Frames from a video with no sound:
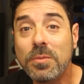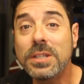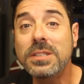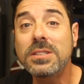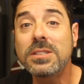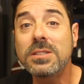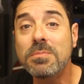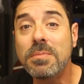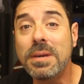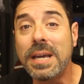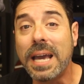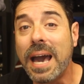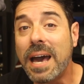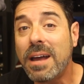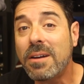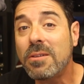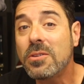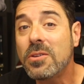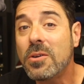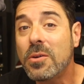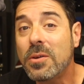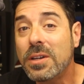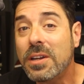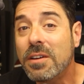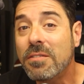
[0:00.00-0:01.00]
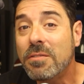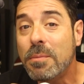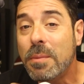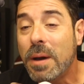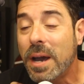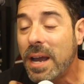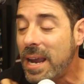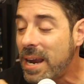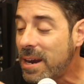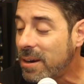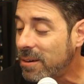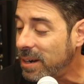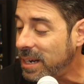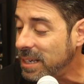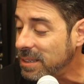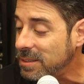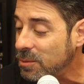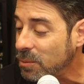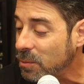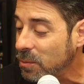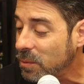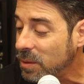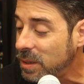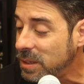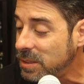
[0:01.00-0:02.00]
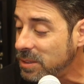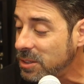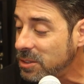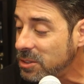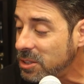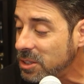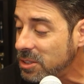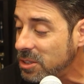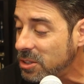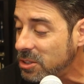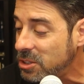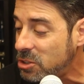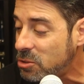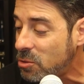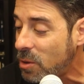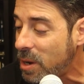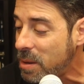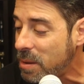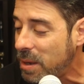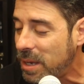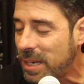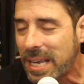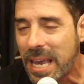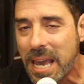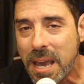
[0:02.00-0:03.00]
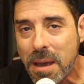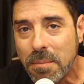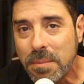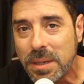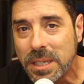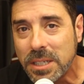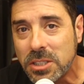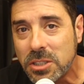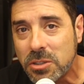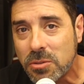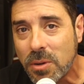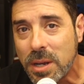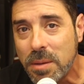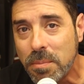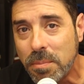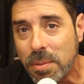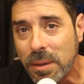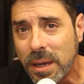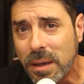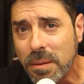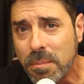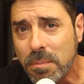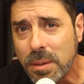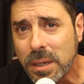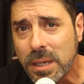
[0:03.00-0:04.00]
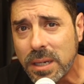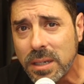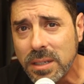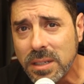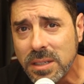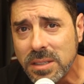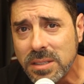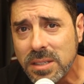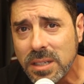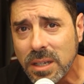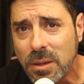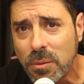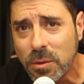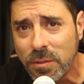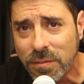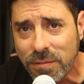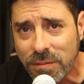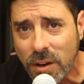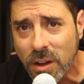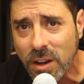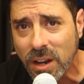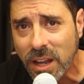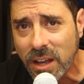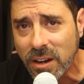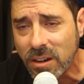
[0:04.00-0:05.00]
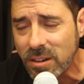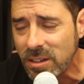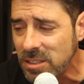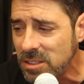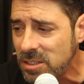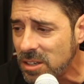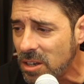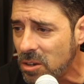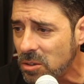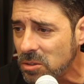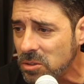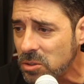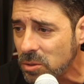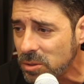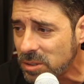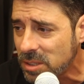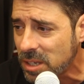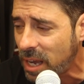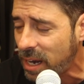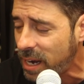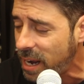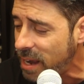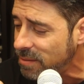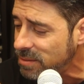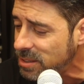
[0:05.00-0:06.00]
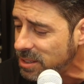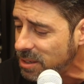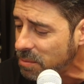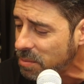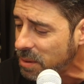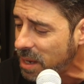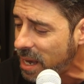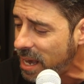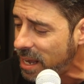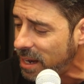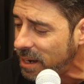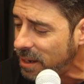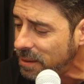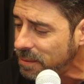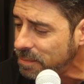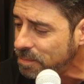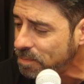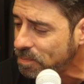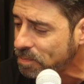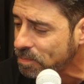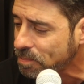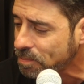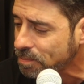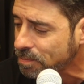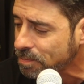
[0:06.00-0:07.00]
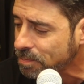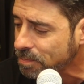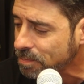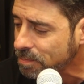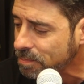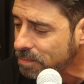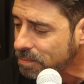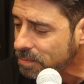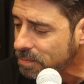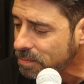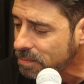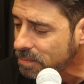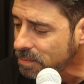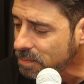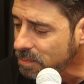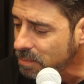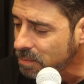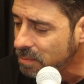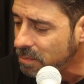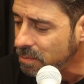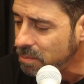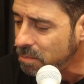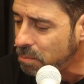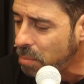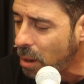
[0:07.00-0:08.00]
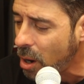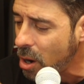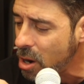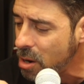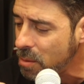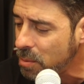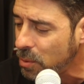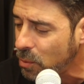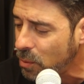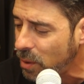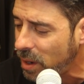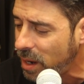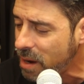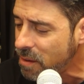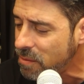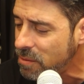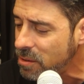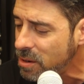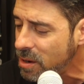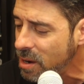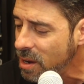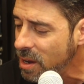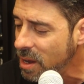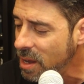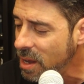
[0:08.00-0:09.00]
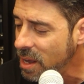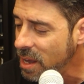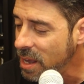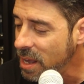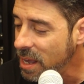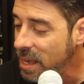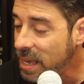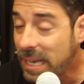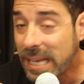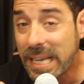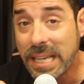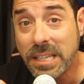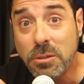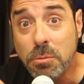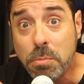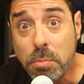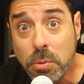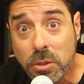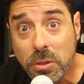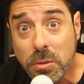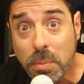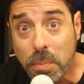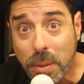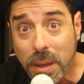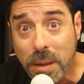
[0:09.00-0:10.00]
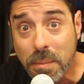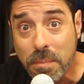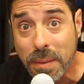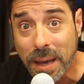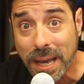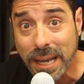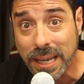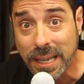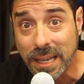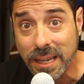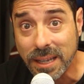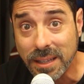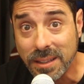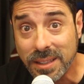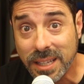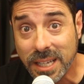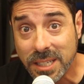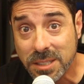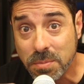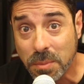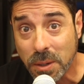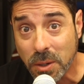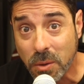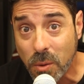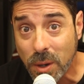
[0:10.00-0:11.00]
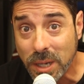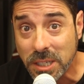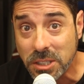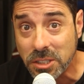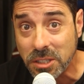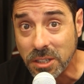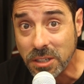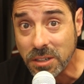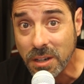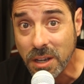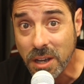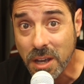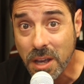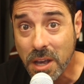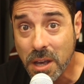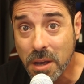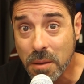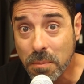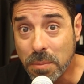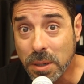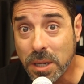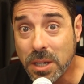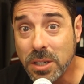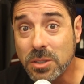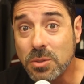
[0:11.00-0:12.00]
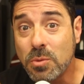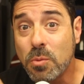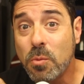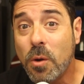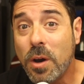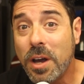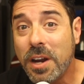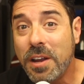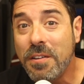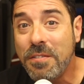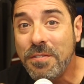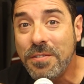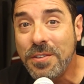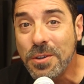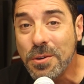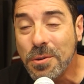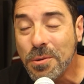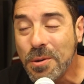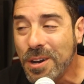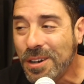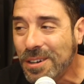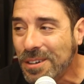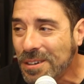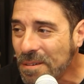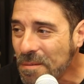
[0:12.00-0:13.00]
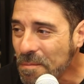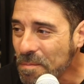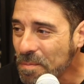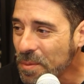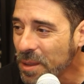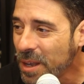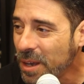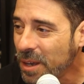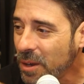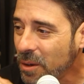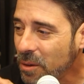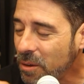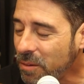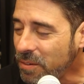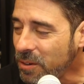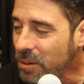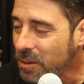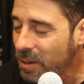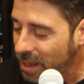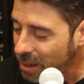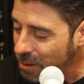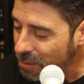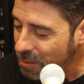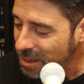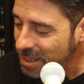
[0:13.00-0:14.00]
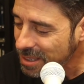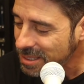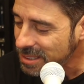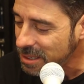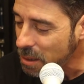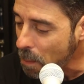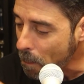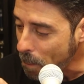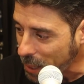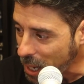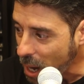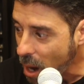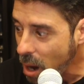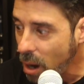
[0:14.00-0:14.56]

This is me. I don't know enough about hand grenades. Is it just a straight? It can't be a straight pin because it would fall out on its own. So it's got to have some kind of barb or whatever. Can you put the pin back in? That's my question. Because what if you're like, what is it?